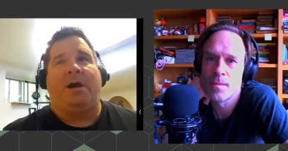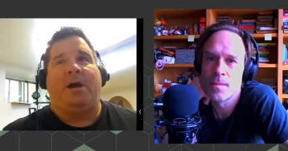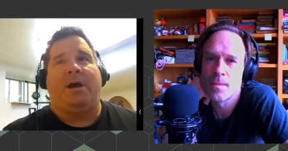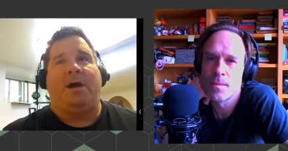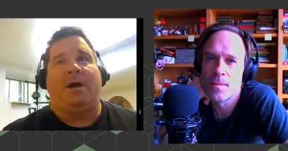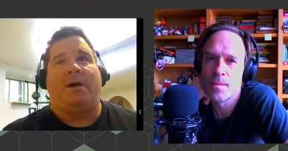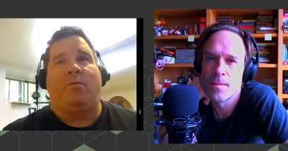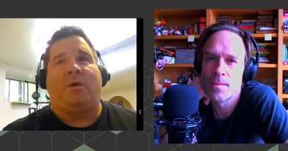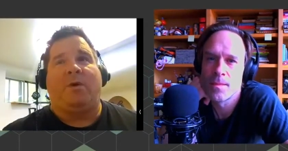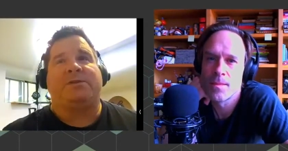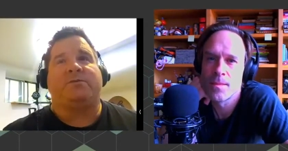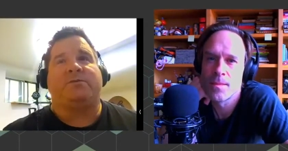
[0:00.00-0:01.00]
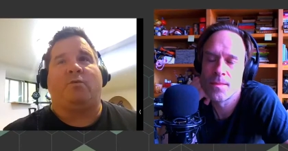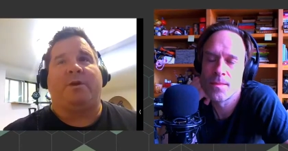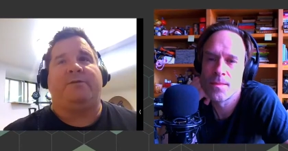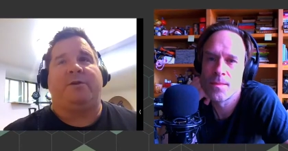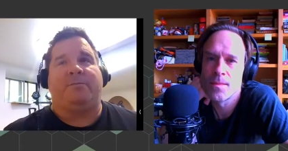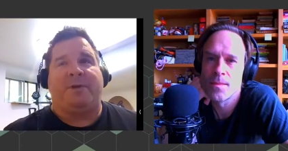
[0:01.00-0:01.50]
Speaker 1: what's one
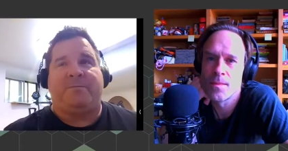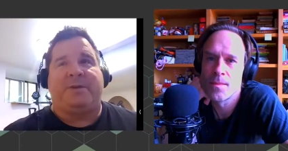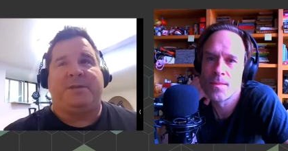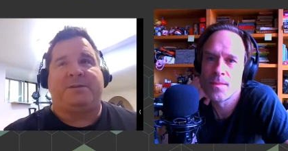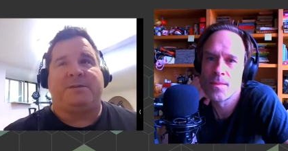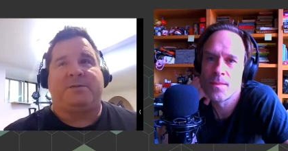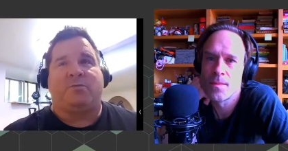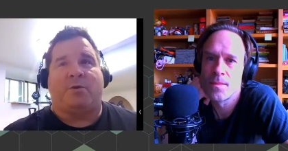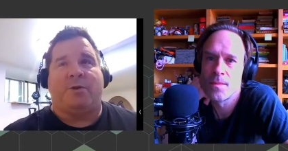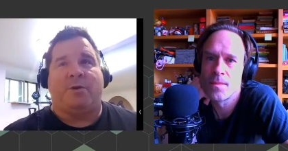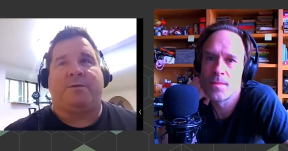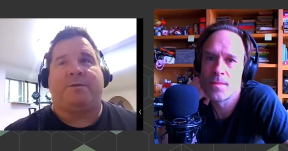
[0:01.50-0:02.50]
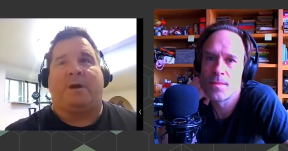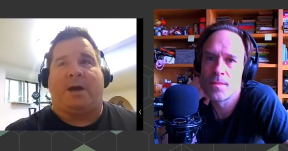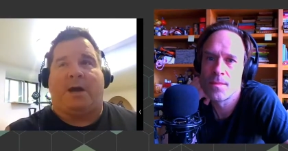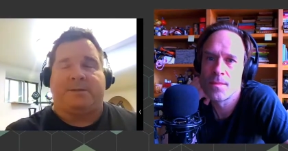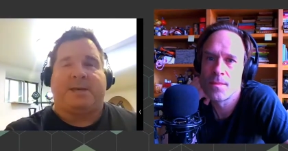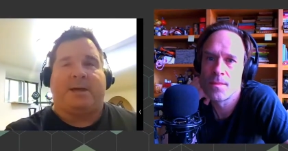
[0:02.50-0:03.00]
of your big pieces worth?
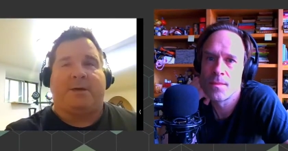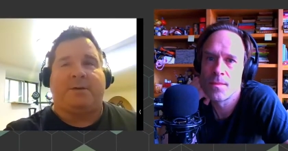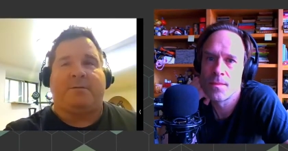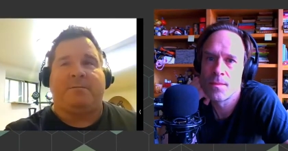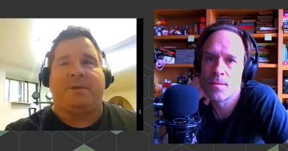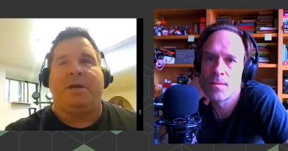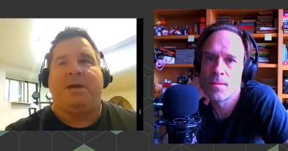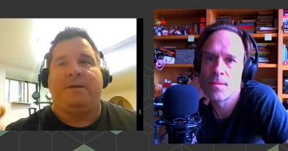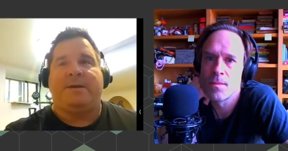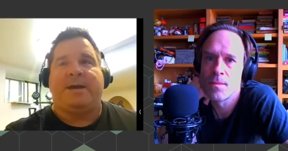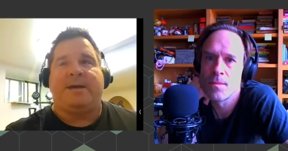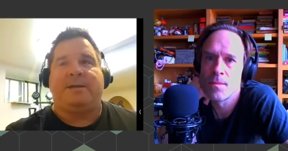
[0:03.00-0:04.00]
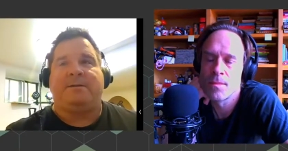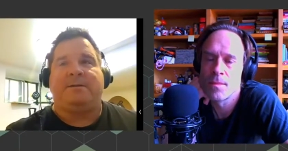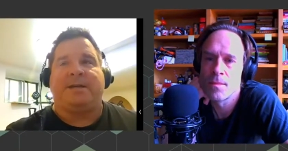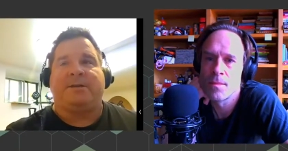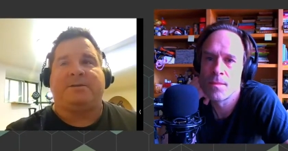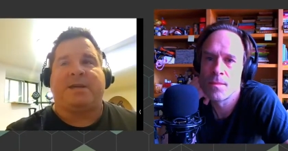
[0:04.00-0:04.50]
I'll tell them. Then
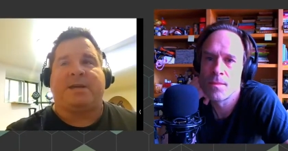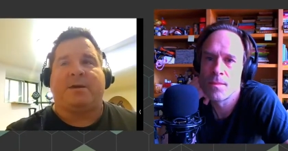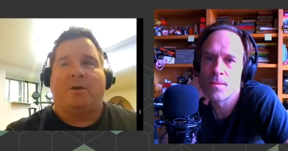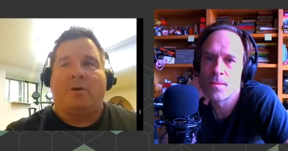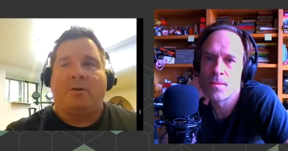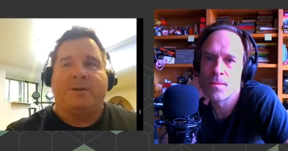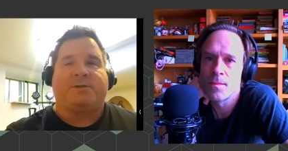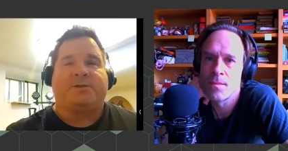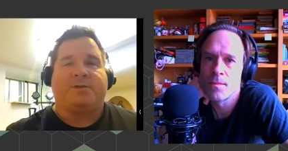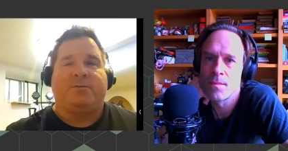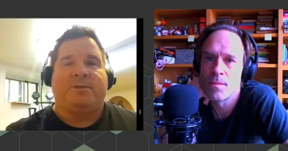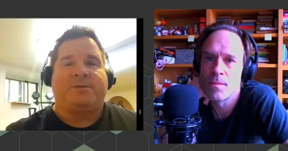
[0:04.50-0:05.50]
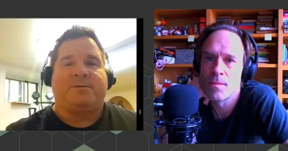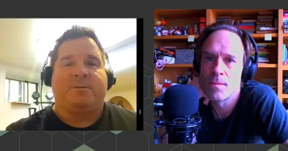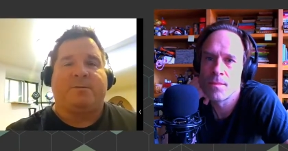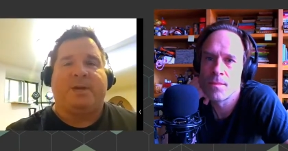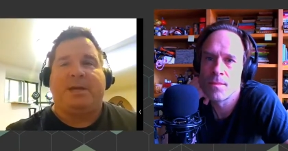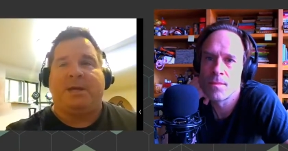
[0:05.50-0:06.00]
they'll say, oh, that's too much for
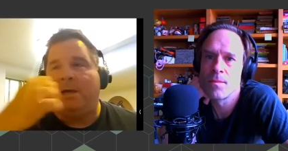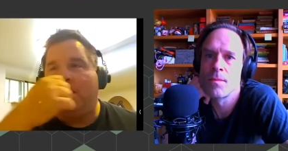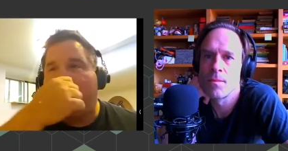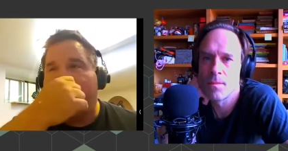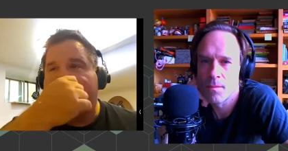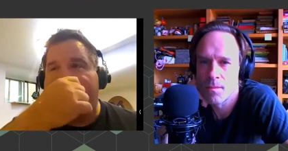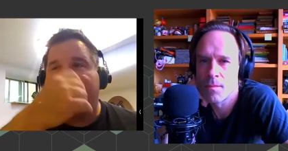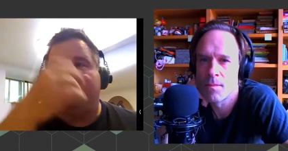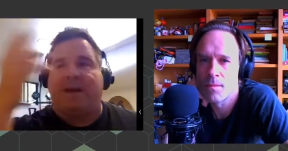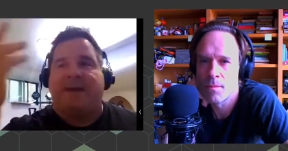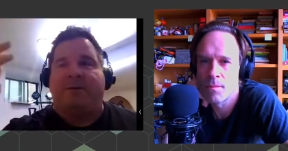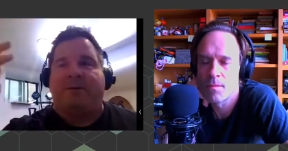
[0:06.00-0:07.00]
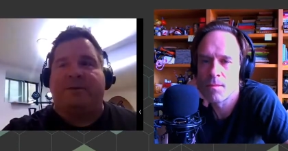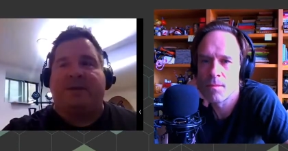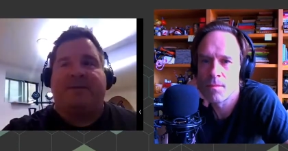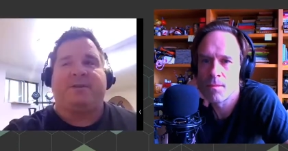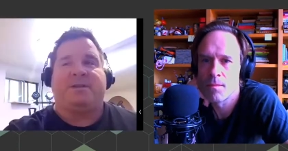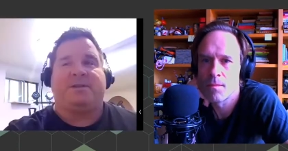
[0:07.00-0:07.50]
me. Do you have
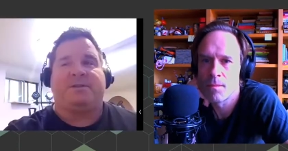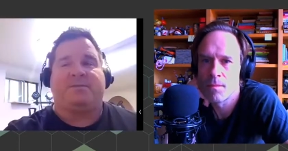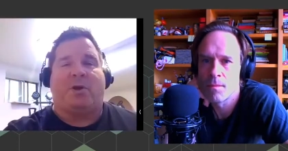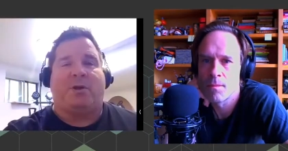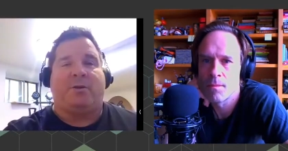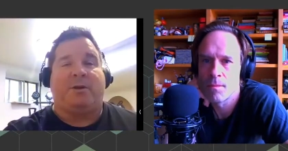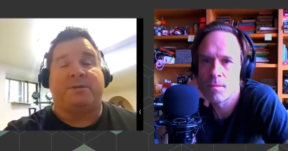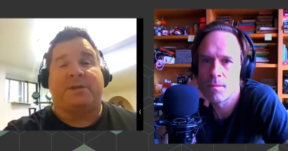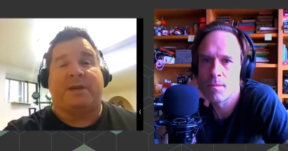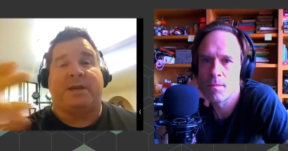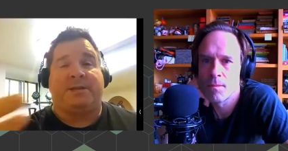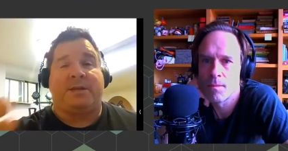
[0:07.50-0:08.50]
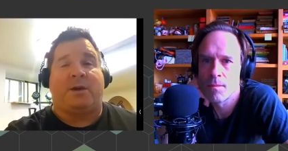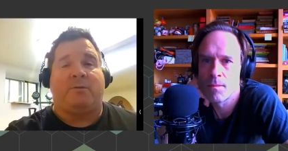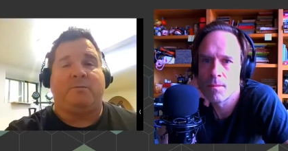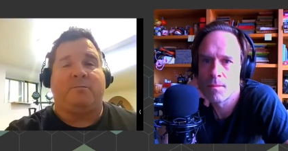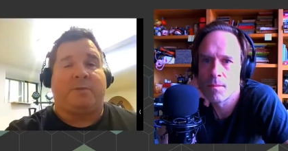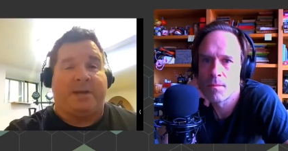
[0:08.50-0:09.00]
anything smaller? And I'll say, I
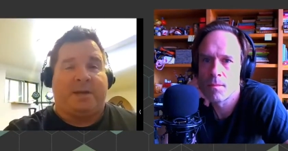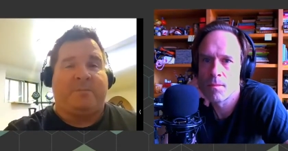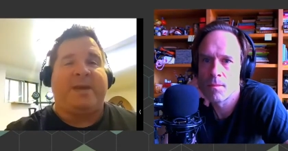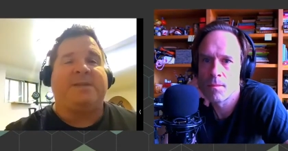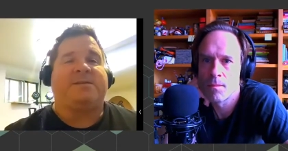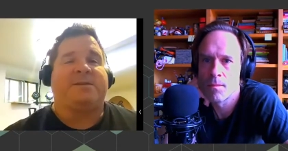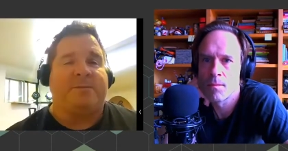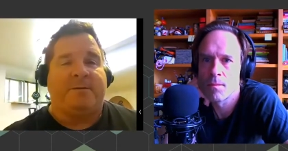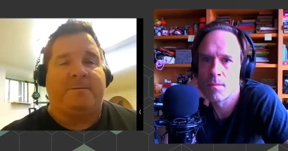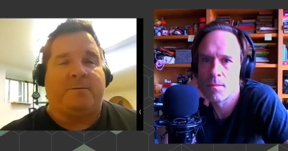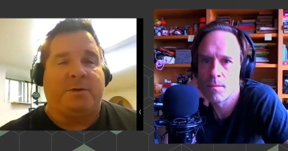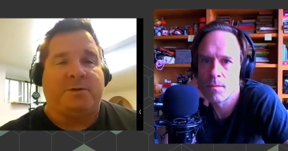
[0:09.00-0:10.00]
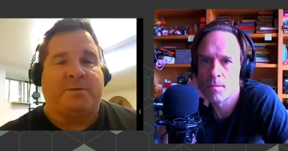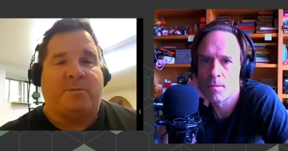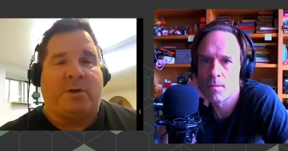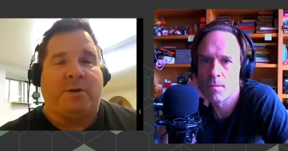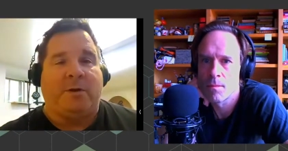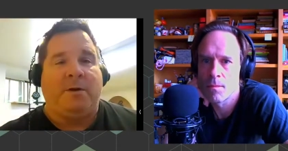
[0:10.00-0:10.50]
don't, but I could paint something for you
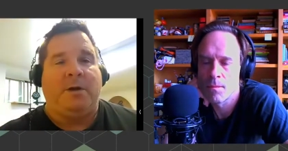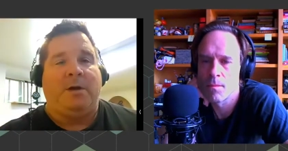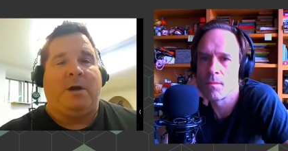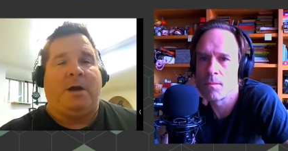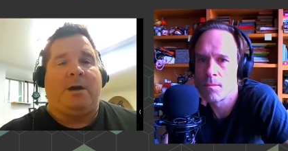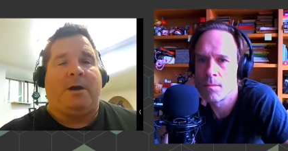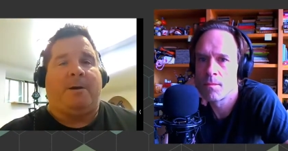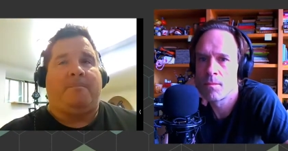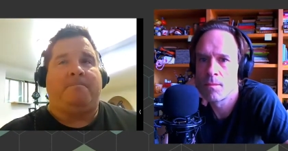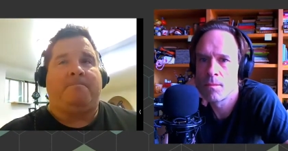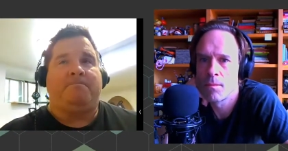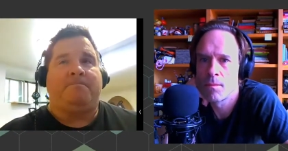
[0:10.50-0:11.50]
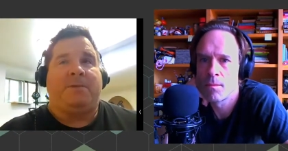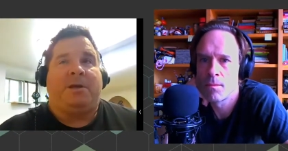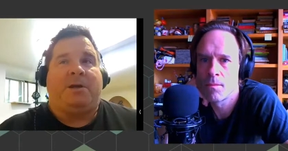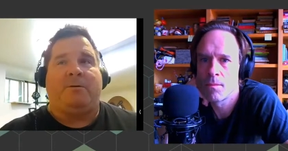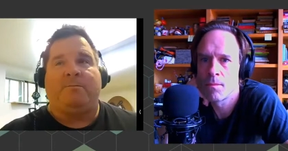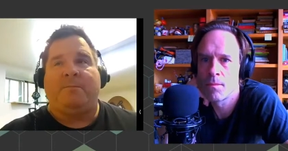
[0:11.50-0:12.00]
smaller. Mm-hmm. You
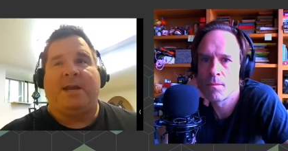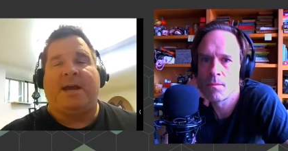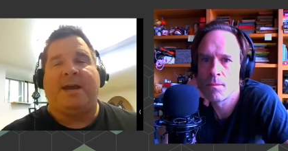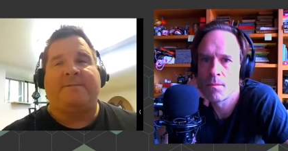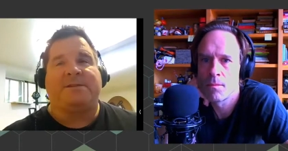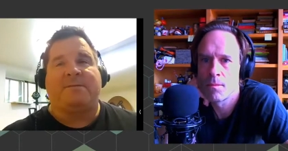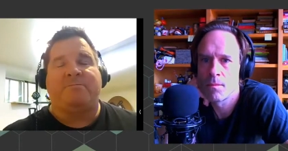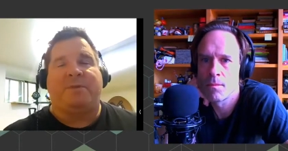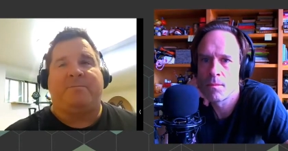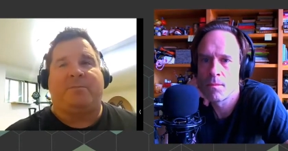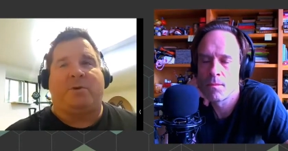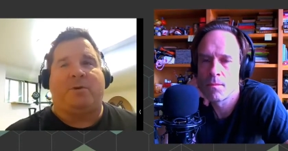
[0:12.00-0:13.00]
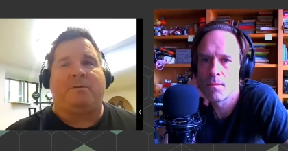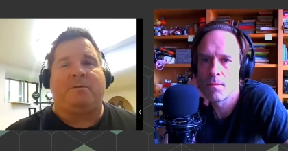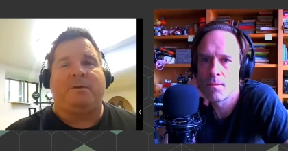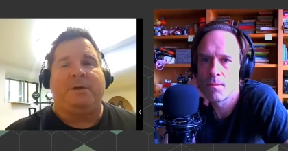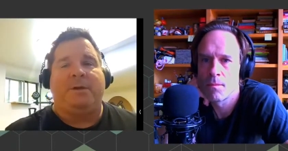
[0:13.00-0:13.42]
know, and I have some people